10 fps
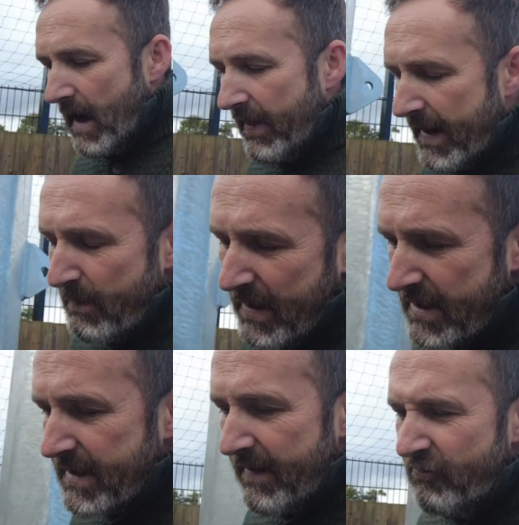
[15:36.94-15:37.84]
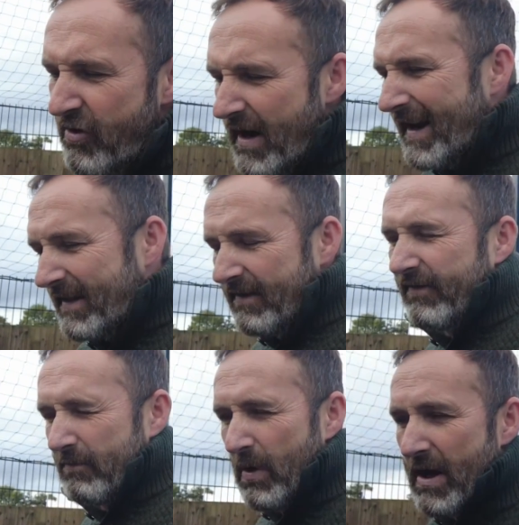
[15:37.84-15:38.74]
I think because I
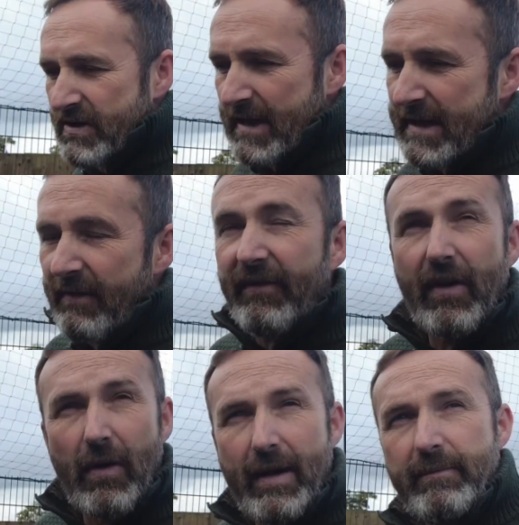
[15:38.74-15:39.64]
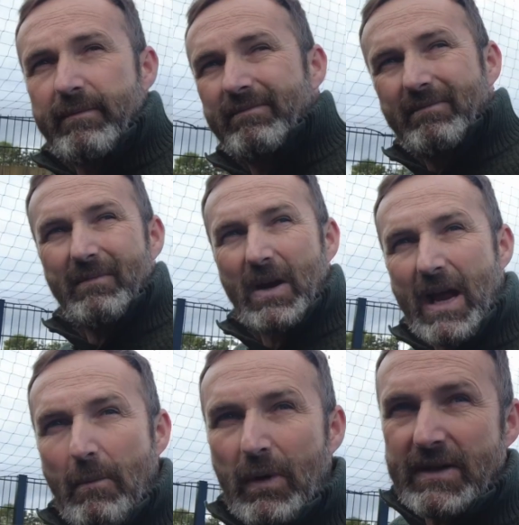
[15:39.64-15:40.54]
personally didn't feel I
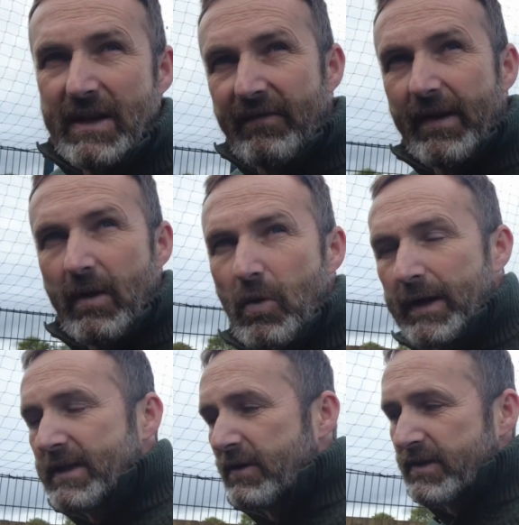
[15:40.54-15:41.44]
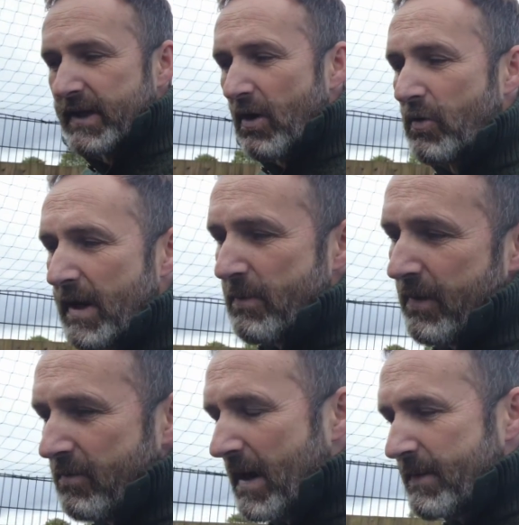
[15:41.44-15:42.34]
accomplished everything I wanted to as a
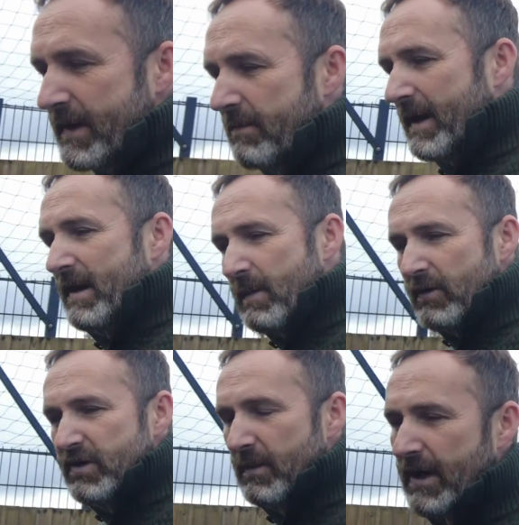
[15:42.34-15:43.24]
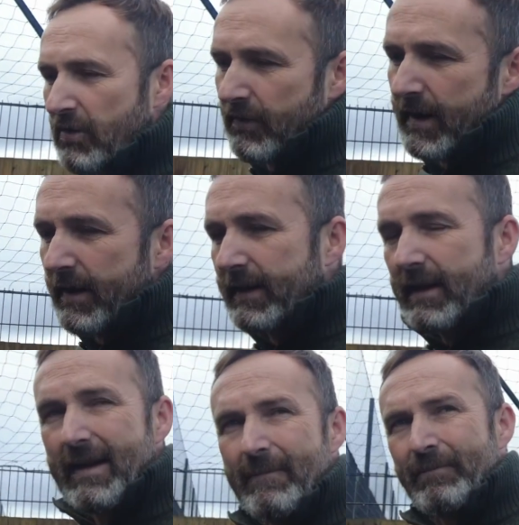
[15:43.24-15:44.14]
goalkeeper, and maybe didn't make the most of my career.
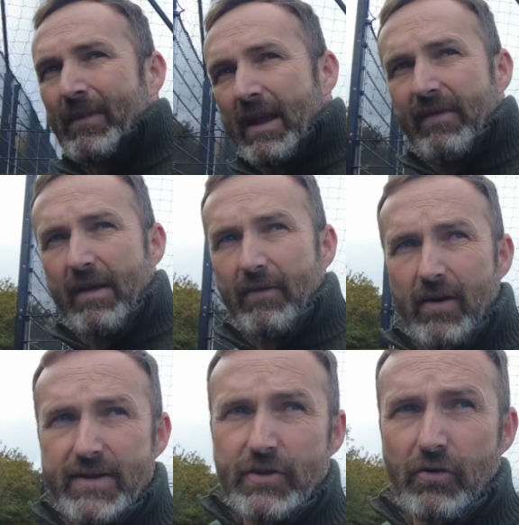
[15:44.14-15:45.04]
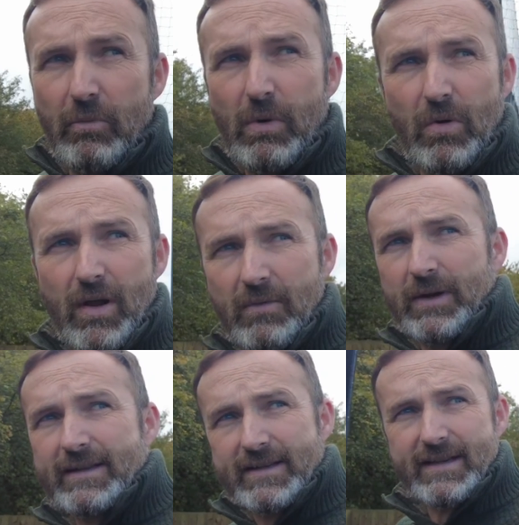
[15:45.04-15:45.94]
If ever I saw a ball, I
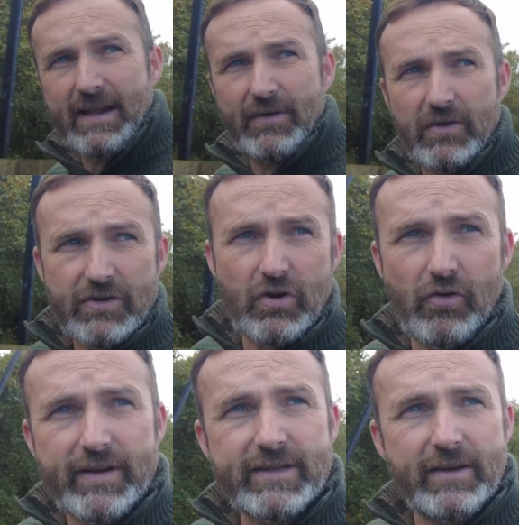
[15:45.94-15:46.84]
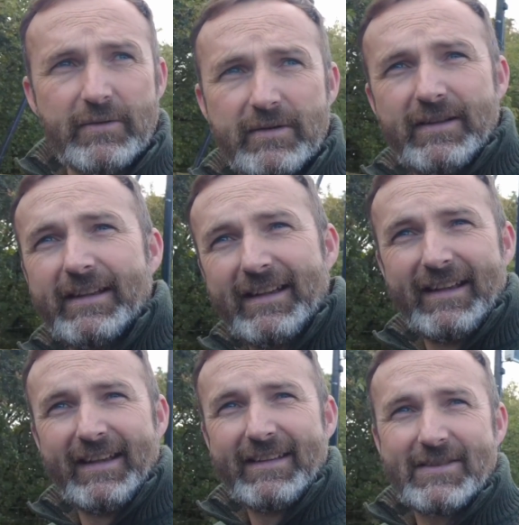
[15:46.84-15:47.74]
wanted to save it or score it still.
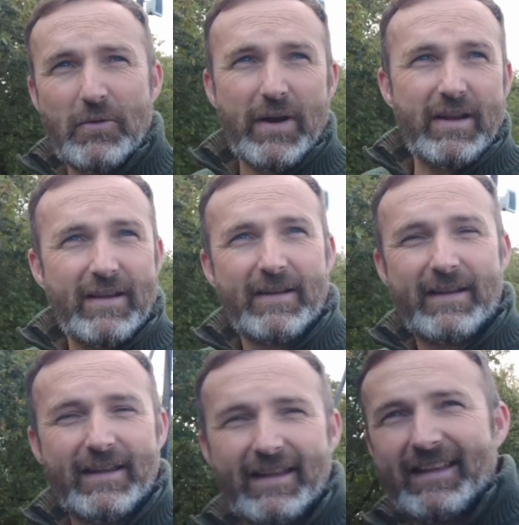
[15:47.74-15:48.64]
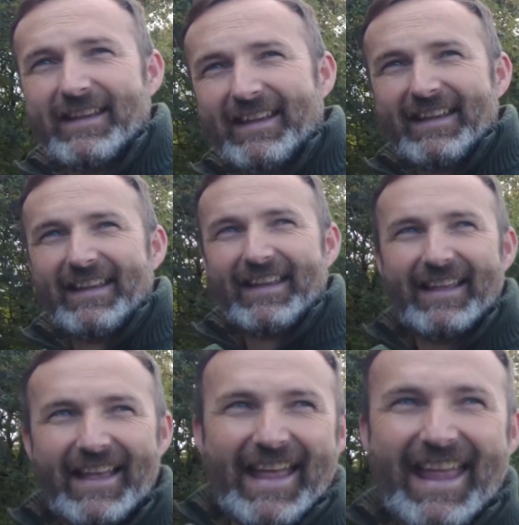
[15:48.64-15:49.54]
Yeah, and you're a decent striker actually. I've
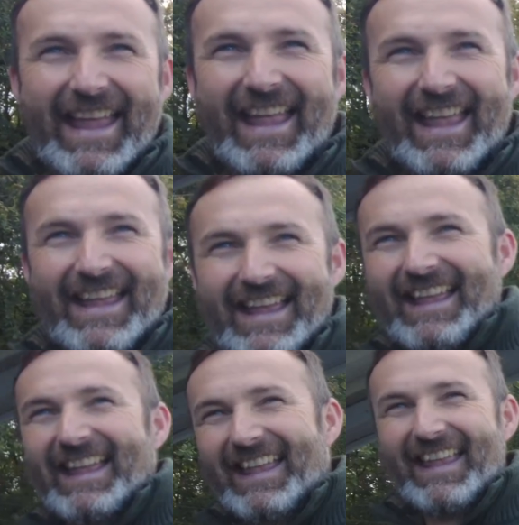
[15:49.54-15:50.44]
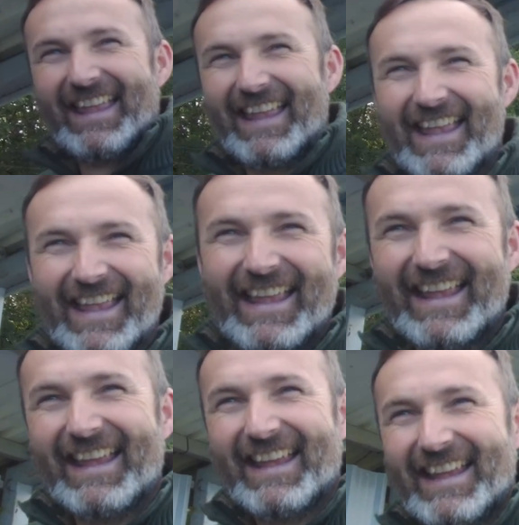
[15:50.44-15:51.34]
seen you up top
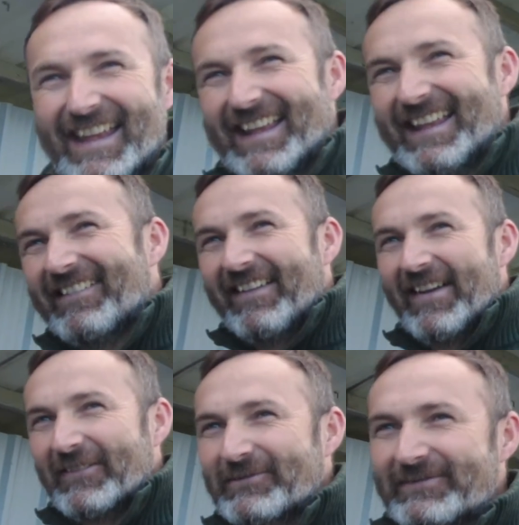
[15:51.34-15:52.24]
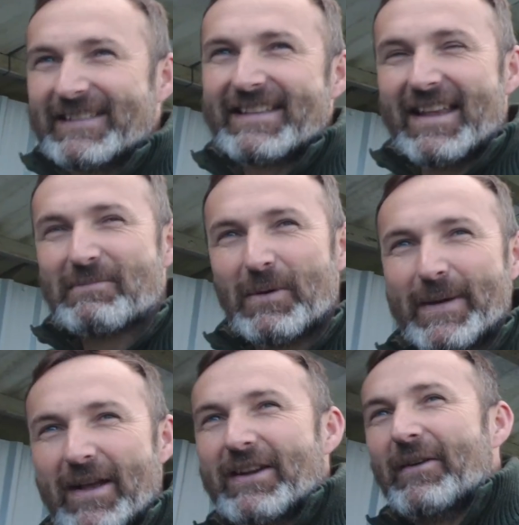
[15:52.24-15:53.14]
before. Well, it's
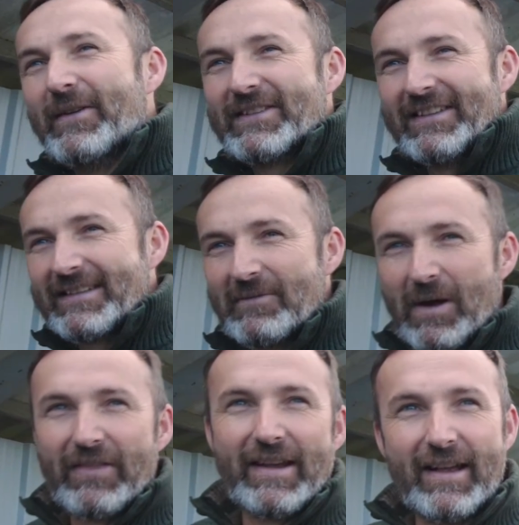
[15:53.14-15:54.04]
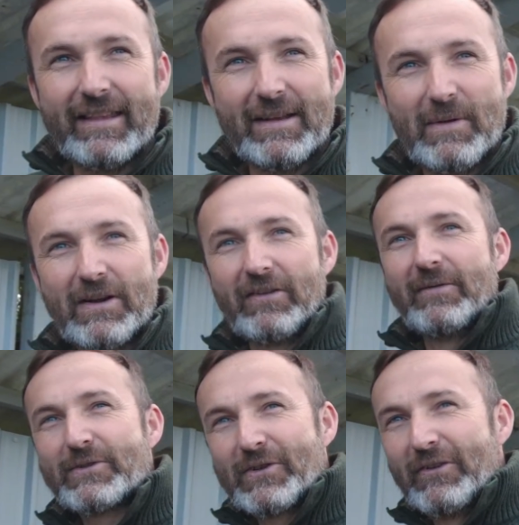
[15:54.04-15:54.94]
probably no coincidence. The one thing I did in my
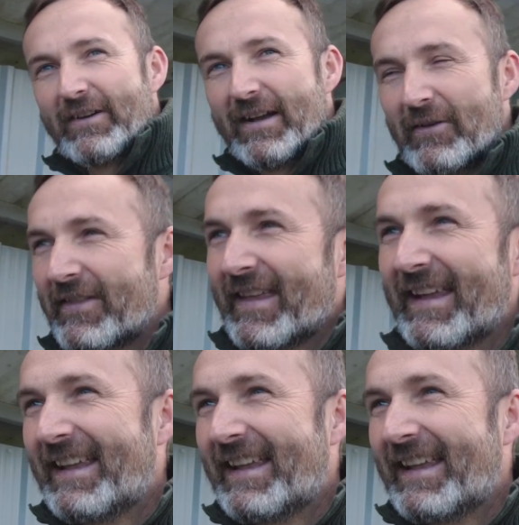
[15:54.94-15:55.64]
career was score a goal, I think.